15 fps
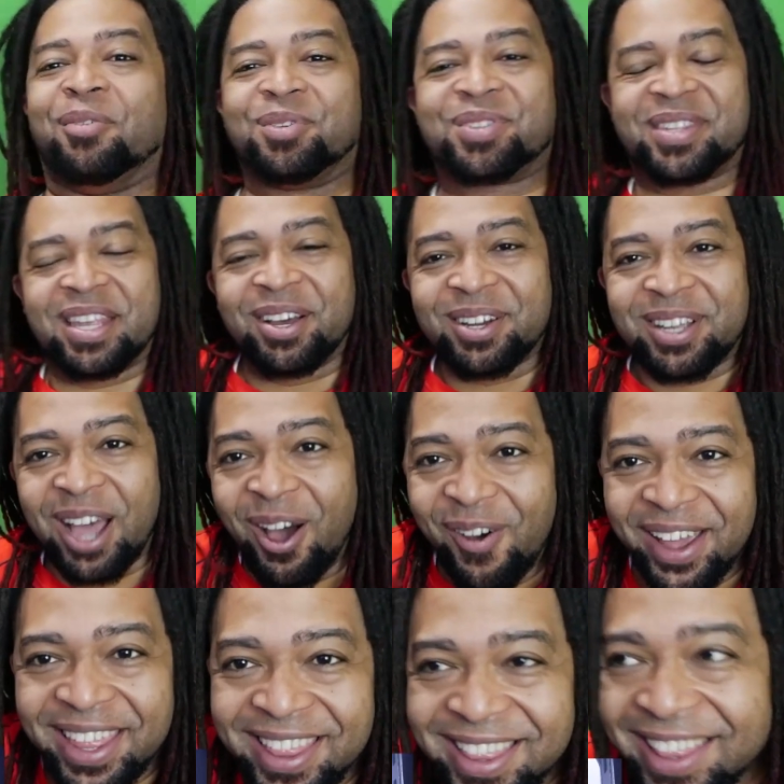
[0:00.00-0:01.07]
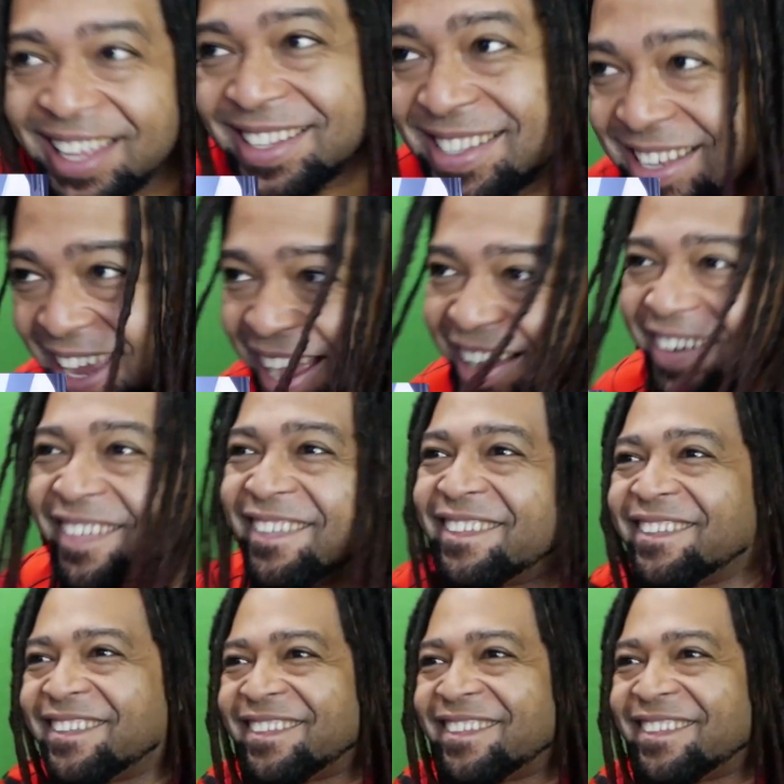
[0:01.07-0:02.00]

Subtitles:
And we're still going! Let's go!